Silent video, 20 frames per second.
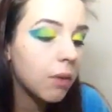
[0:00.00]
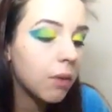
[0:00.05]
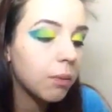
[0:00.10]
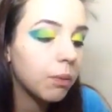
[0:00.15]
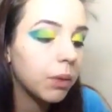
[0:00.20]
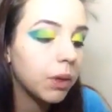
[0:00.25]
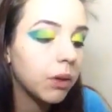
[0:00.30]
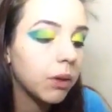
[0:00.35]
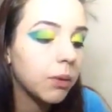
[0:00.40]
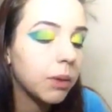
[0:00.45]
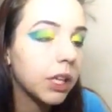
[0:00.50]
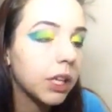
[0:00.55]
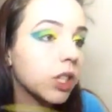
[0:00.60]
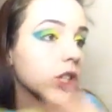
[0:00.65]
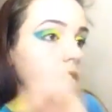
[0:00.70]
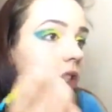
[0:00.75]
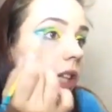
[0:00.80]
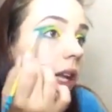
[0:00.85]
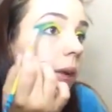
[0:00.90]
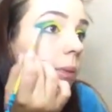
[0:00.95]
But you want to make
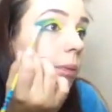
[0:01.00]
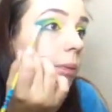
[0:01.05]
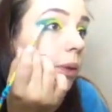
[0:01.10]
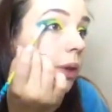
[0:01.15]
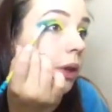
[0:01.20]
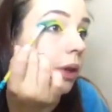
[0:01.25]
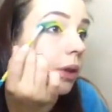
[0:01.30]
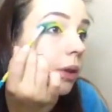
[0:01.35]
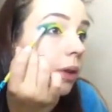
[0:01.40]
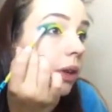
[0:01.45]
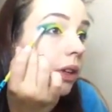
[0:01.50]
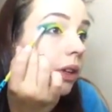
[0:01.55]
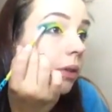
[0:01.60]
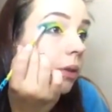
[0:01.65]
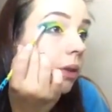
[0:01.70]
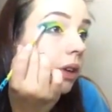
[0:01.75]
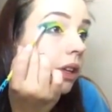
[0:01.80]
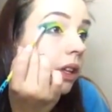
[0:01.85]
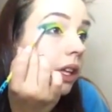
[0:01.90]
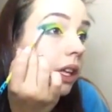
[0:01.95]
sure that blue is
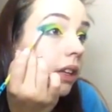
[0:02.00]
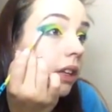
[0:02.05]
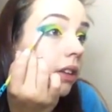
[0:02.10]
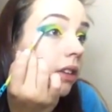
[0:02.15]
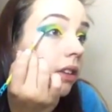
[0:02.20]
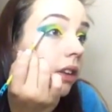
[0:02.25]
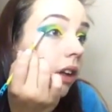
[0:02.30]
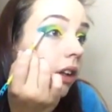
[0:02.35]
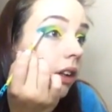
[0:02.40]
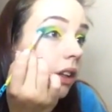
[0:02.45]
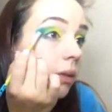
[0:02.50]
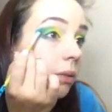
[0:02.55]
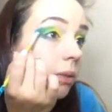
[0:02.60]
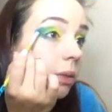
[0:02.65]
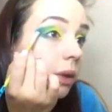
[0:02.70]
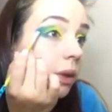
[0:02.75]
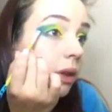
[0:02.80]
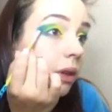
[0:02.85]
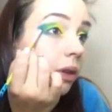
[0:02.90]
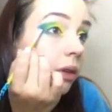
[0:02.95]
really solid
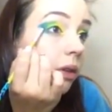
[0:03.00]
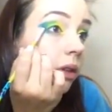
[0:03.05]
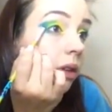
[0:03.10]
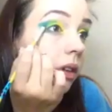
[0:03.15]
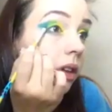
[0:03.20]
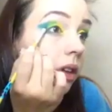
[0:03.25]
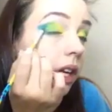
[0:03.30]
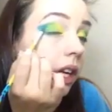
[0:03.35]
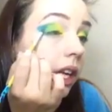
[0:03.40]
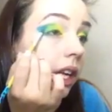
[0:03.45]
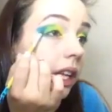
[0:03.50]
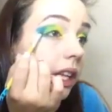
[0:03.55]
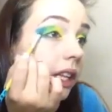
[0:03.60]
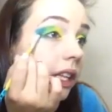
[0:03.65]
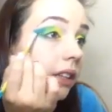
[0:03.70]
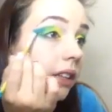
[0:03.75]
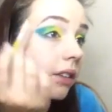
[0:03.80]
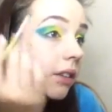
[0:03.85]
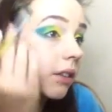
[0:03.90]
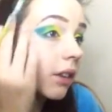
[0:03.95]
blue in at
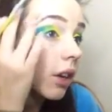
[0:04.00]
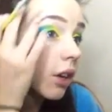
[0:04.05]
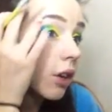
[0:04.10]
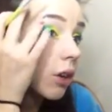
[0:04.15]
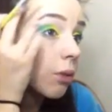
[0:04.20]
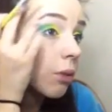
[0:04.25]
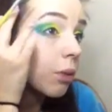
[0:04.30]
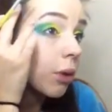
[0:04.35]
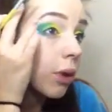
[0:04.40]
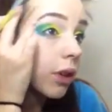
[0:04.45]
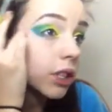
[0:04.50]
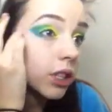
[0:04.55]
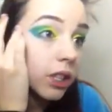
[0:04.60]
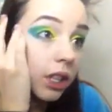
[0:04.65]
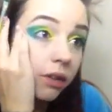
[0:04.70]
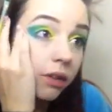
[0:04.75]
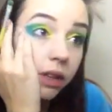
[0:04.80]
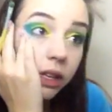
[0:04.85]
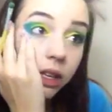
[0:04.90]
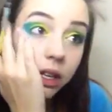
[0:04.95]
least a good portion
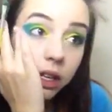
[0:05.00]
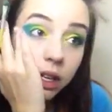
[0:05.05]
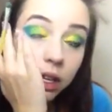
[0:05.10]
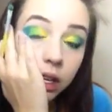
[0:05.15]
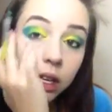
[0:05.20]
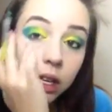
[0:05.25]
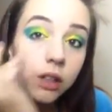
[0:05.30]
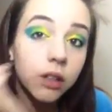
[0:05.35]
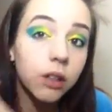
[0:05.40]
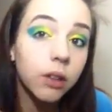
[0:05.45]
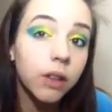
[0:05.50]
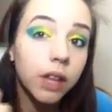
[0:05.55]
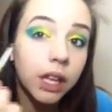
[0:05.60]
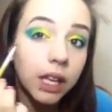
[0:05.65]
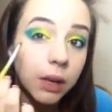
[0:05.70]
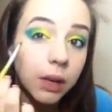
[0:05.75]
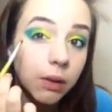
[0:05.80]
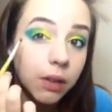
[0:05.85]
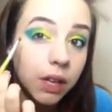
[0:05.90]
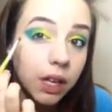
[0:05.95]
of it. So like
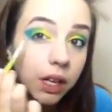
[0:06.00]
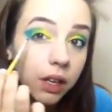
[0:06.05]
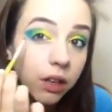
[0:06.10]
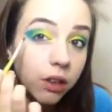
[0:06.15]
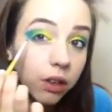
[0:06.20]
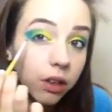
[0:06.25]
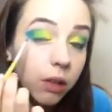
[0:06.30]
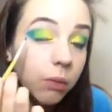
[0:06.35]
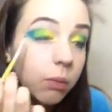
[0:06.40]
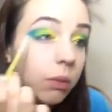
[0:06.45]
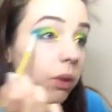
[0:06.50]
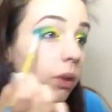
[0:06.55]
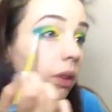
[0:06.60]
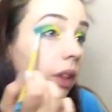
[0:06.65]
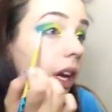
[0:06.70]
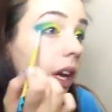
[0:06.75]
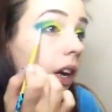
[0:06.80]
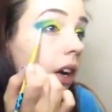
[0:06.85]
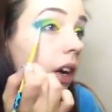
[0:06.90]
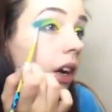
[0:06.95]
it was kind of green blue
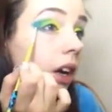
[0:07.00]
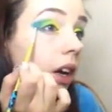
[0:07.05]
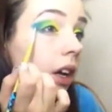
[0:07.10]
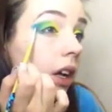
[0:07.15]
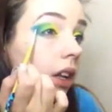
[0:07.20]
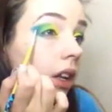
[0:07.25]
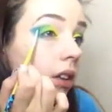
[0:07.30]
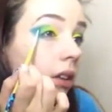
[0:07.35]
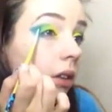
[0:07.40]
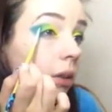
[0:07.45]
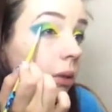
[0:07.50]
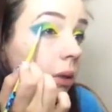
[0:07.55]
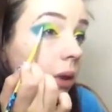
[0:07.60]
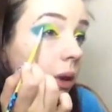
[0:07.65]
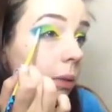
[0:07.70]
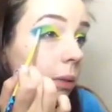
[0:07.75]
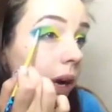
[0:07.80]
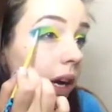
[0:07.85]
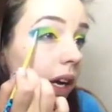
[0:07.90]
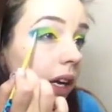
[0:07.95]
there, so I'm going
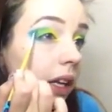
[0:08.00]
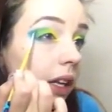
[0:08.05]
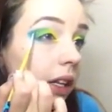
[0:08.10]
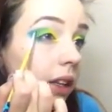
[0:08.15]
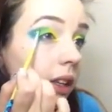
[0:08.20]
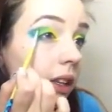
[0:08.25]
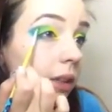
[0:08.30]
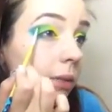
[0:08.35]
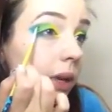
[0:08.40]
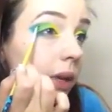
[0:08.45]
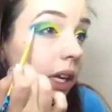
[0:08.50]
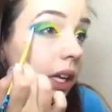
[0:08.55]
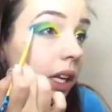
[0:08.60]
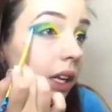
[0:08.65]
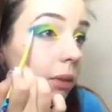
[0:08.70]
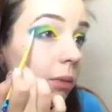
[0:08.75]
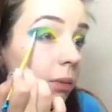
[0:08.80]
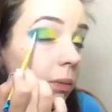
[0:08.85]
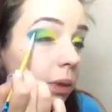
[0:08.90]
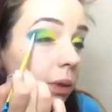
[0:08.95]
back and at least making
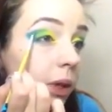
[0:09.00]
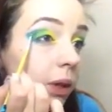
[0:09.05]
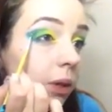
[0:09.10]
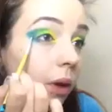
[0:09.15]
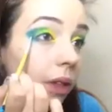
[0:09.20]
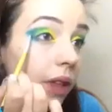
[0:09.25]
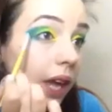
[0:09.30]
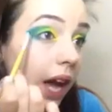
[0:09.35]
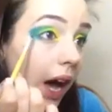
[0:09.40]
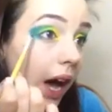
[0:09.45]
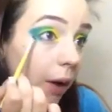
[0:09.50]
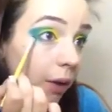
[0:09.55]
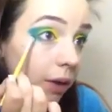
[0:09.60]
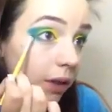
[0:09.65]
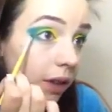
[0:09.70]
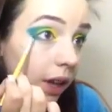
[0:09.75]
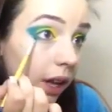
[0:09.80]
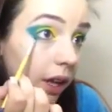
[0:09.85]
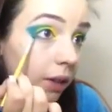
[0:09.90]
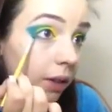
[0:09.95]
it blue on the
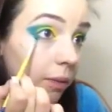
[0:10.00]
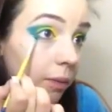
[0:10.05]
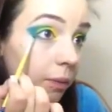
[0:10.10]
outside.